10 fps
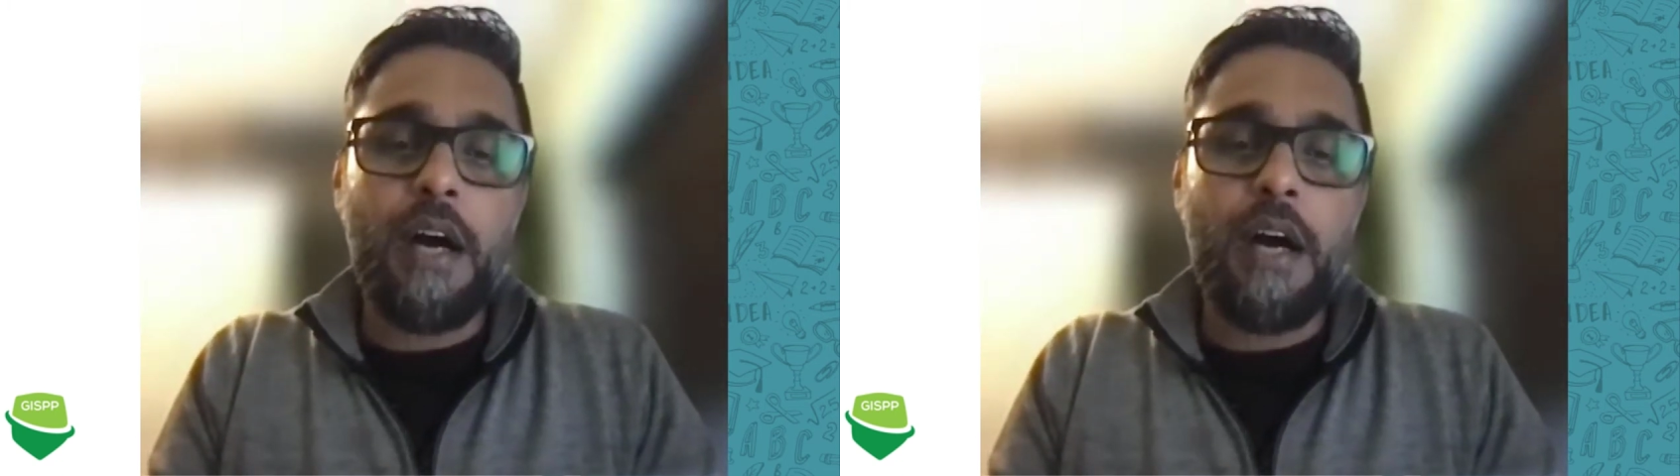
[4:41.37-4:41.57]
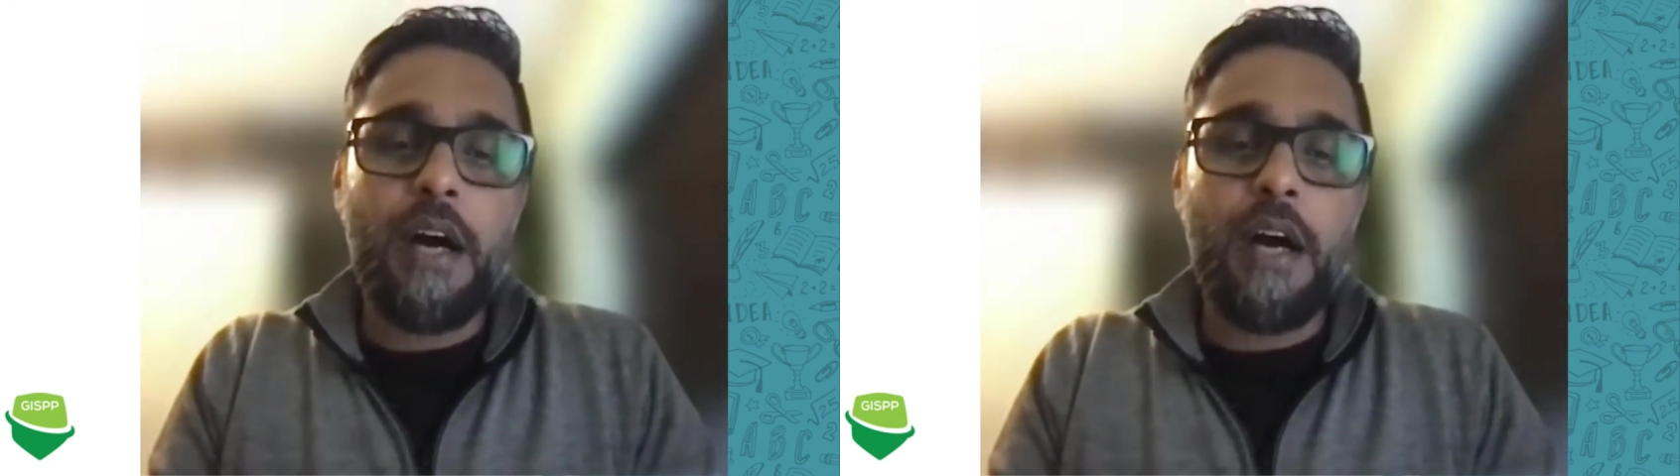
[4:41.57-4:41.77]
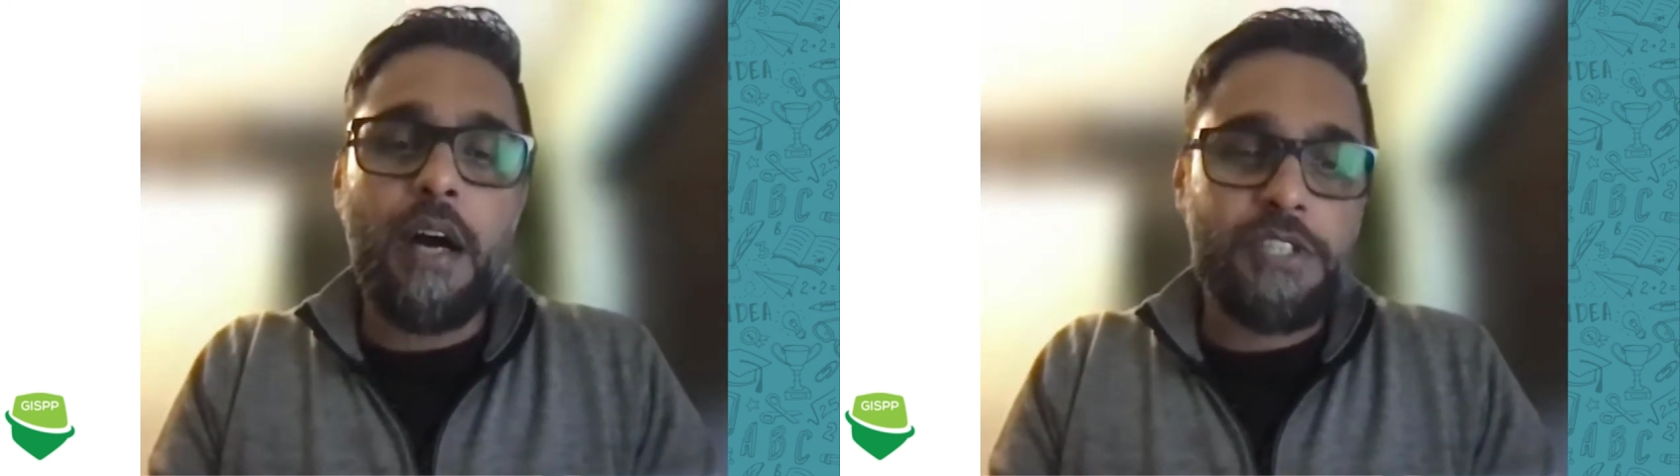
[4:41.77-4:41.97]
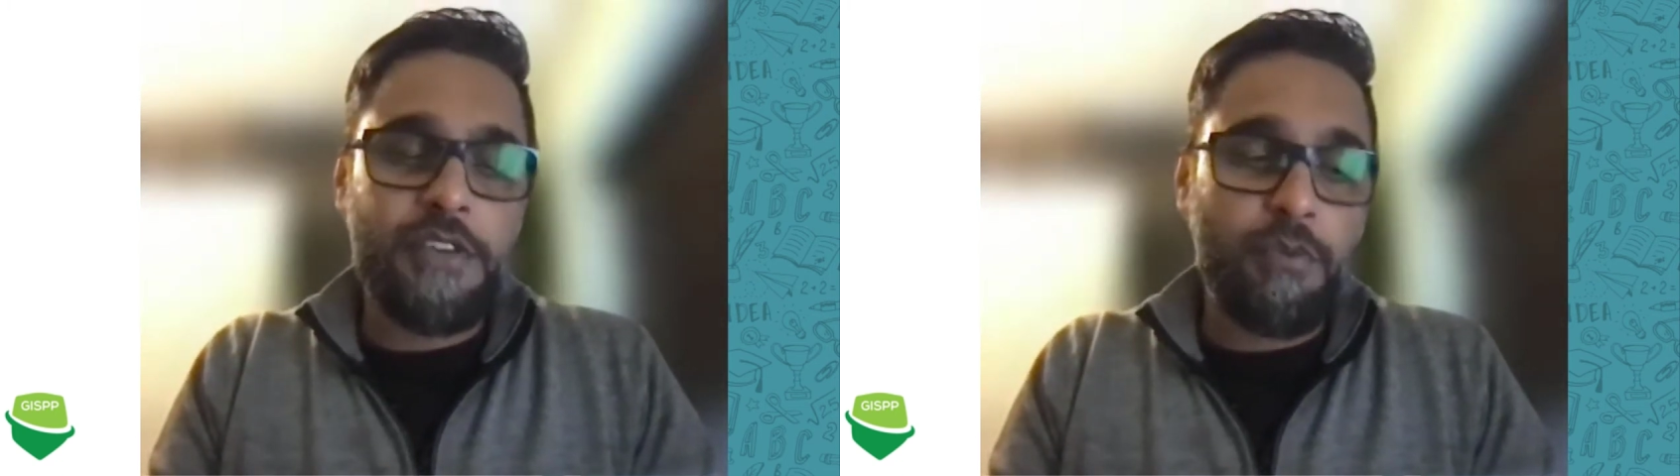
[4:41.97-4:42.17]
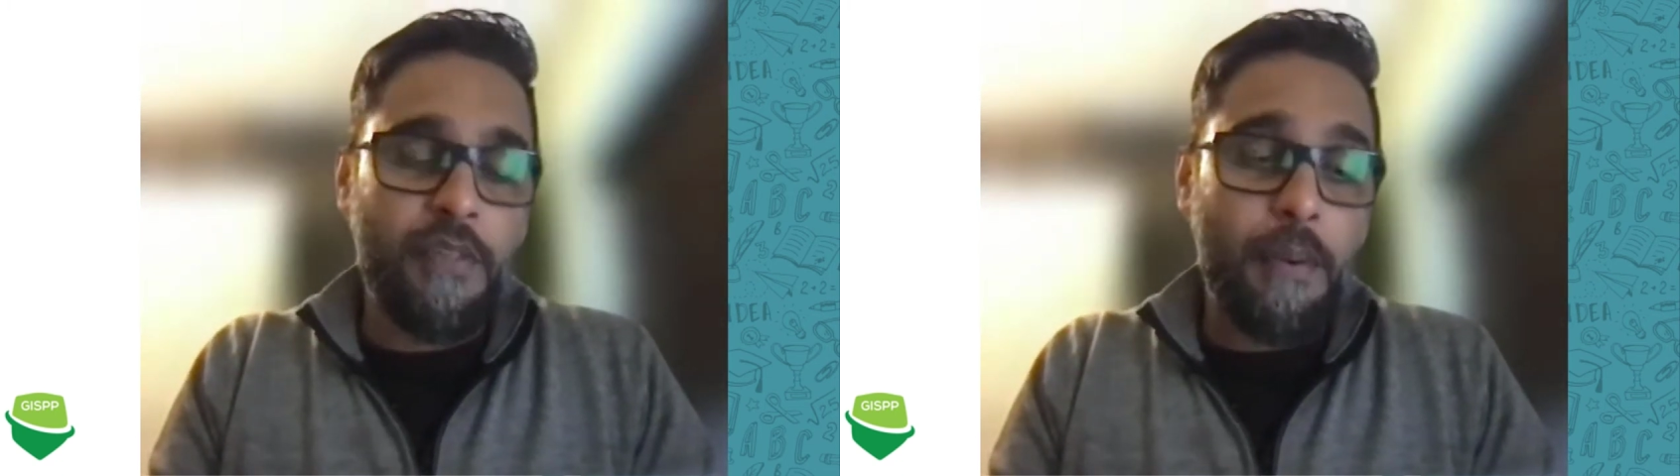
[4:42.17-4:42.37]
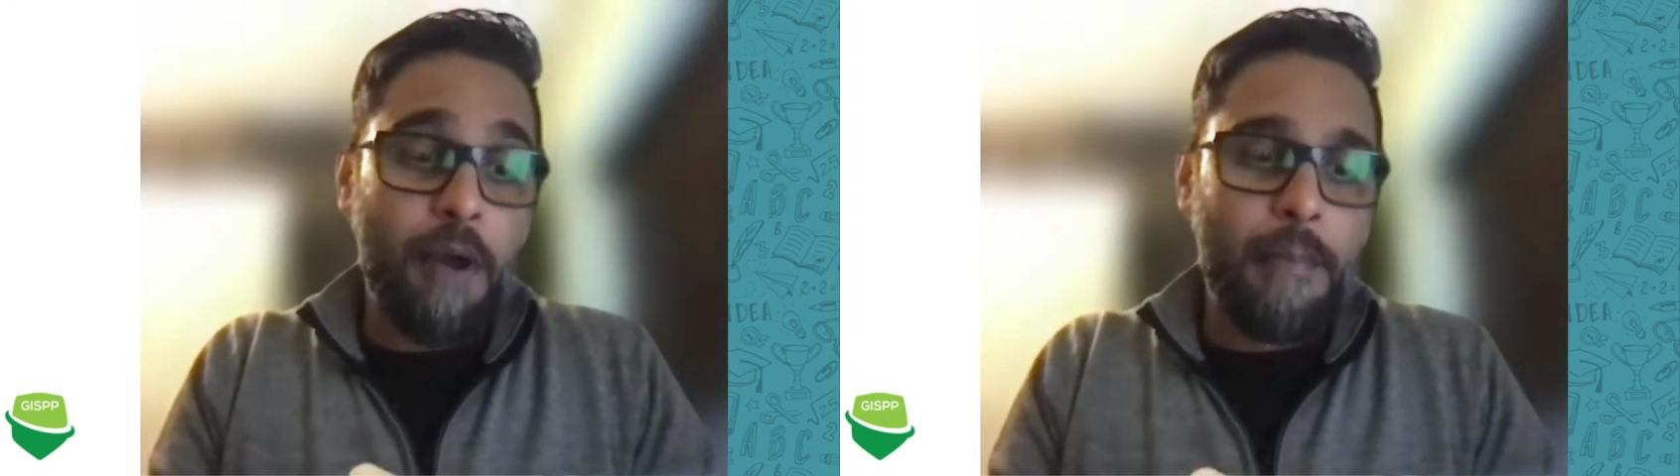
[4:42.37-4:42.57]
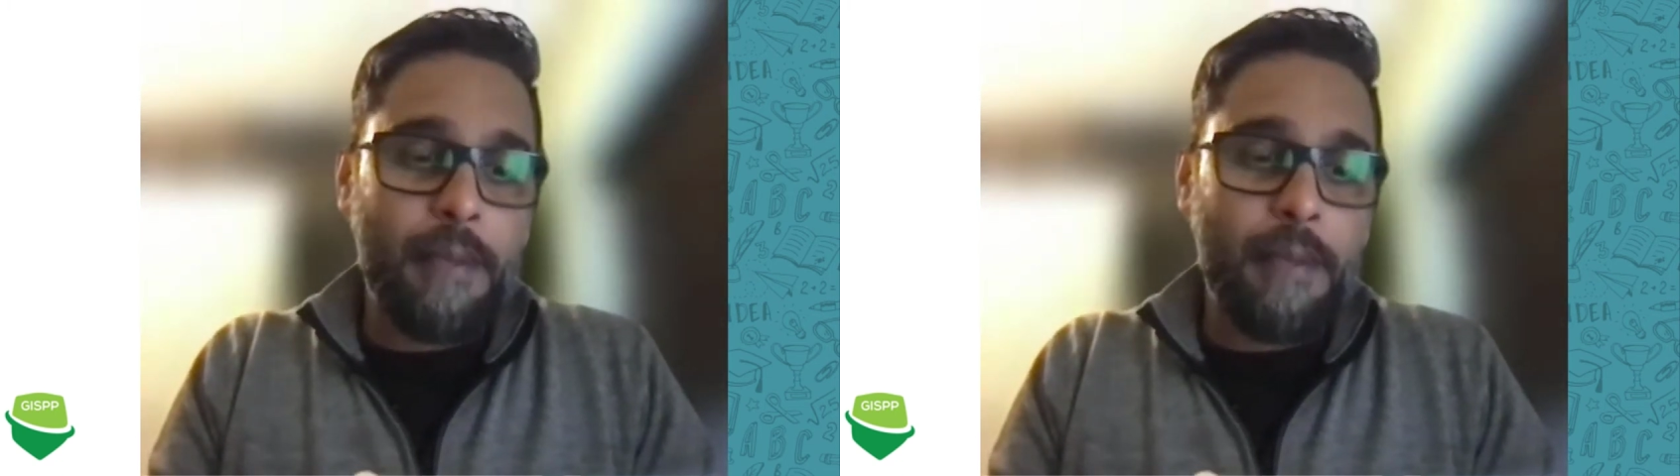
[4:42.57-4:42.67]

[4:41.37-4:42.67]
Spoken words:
whichever one that might be,